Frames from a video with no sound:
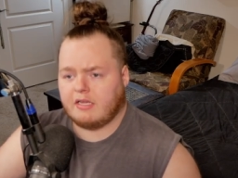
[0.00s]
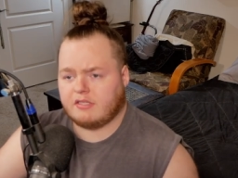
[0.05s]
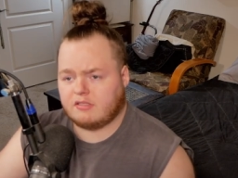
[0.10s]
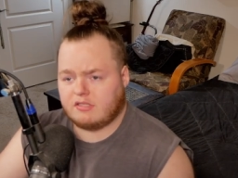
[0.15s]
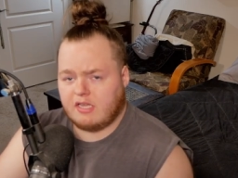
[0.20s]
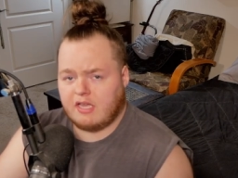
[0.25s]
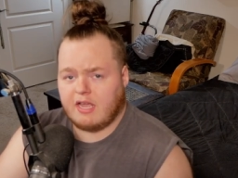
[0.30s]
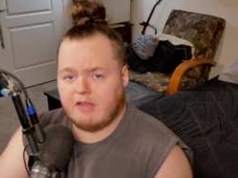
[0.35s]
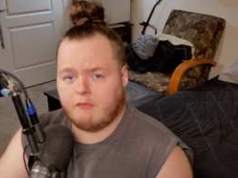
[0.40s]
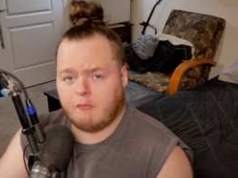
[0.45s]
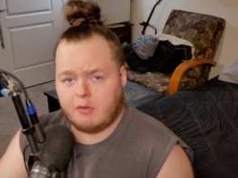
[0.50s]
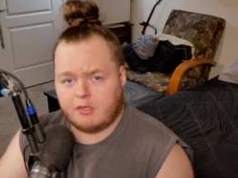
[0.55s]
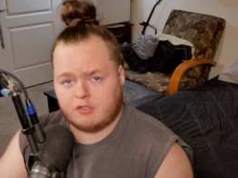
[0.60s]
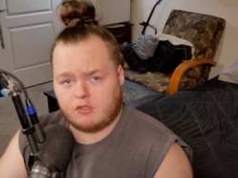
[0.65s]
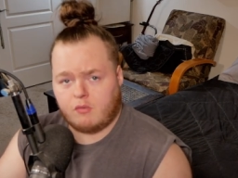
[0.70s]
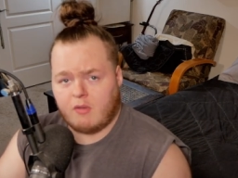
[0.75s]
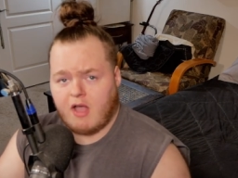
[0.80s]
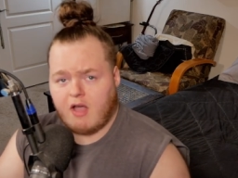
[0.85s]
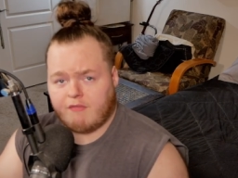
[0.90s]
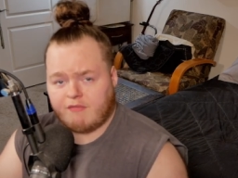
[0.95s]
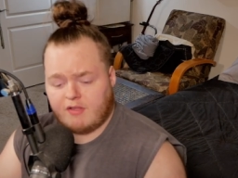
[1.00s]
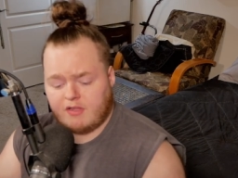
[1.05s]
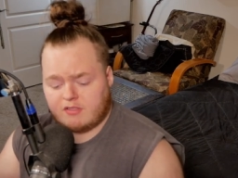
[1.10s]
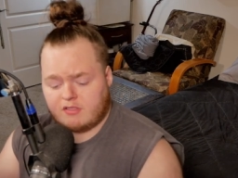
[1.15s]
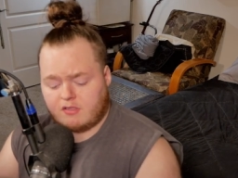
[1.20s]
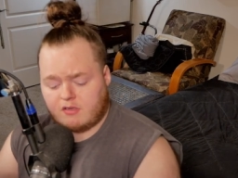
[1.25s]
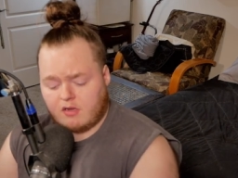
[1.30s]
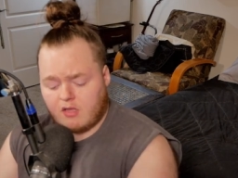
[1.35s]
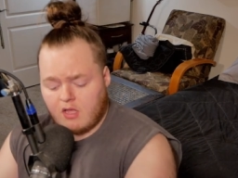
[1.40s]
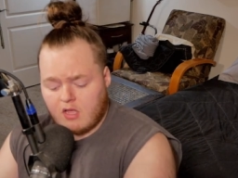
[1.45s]
like seeing everybody's new
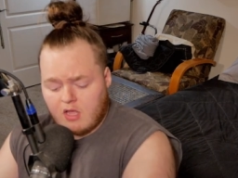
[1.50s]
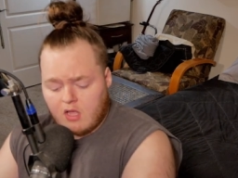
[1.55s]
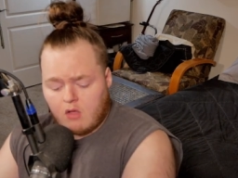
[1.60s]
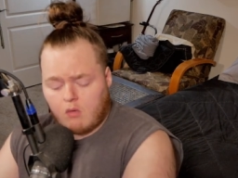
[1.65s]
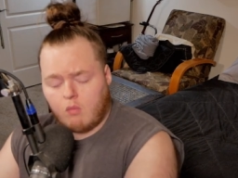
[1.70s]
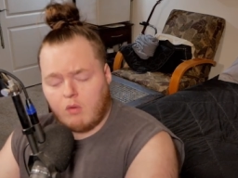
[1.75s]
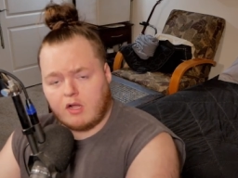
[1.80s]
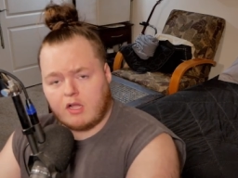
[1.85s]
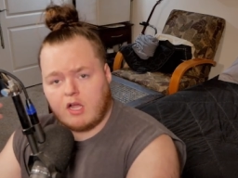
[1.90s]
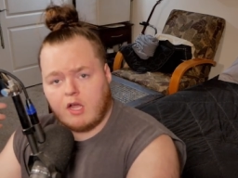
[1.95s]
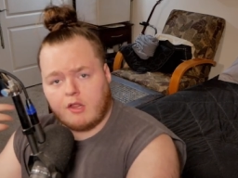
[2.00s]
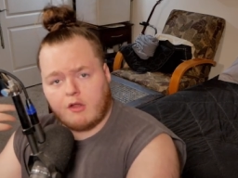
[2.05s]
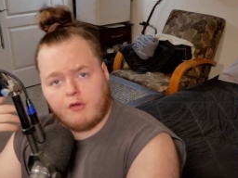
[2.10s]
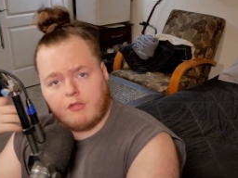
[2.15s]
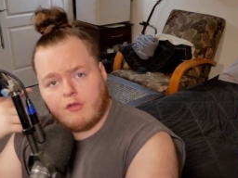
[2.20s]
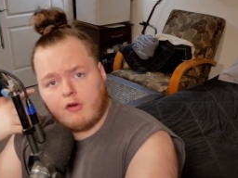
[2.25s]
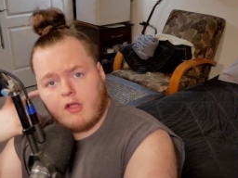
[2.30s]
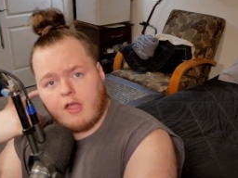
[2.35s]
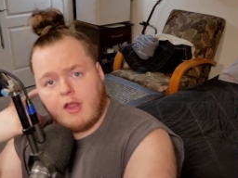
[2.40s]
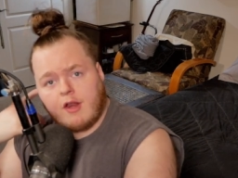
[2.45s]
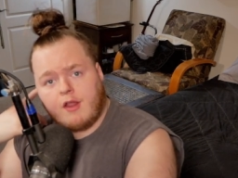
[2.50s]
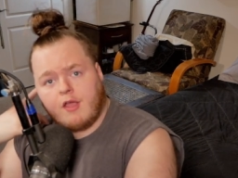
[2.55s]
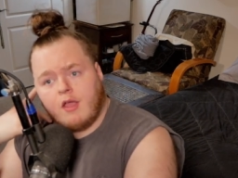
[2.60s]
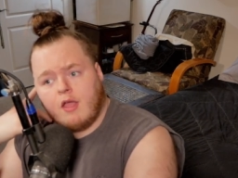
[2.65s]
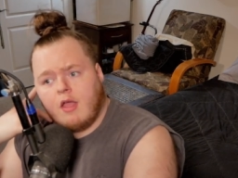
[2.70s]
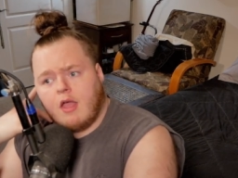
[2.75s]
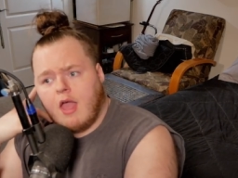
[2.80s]
outfits and what color they're in.